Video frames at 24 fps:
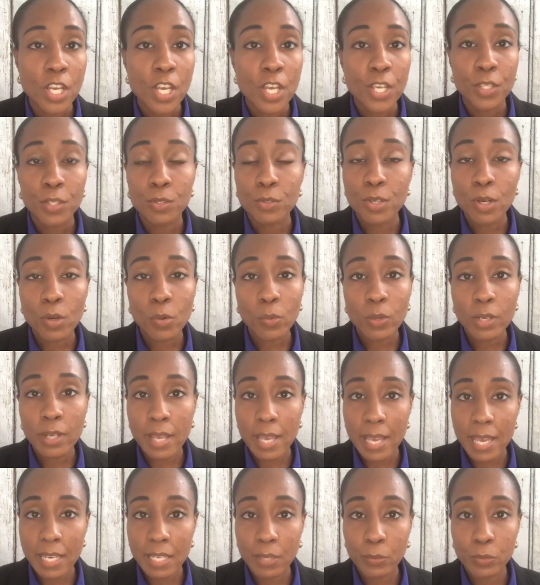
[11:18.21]
You don't want to
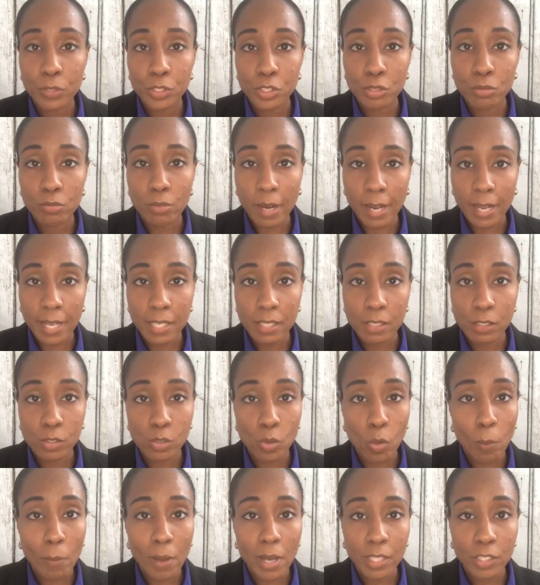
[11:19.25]
edit what you write so
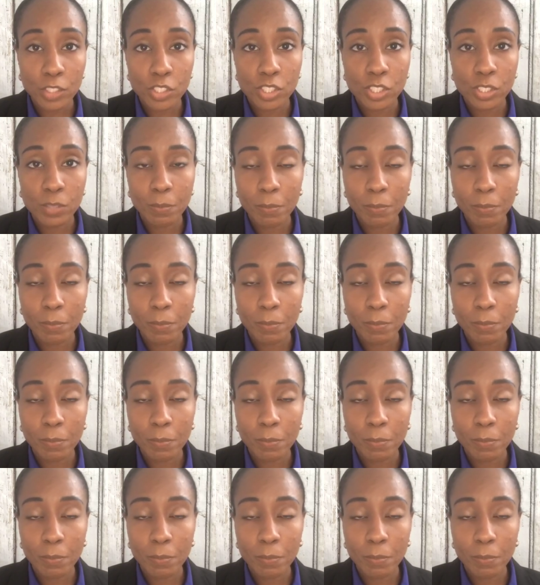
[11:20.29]
much,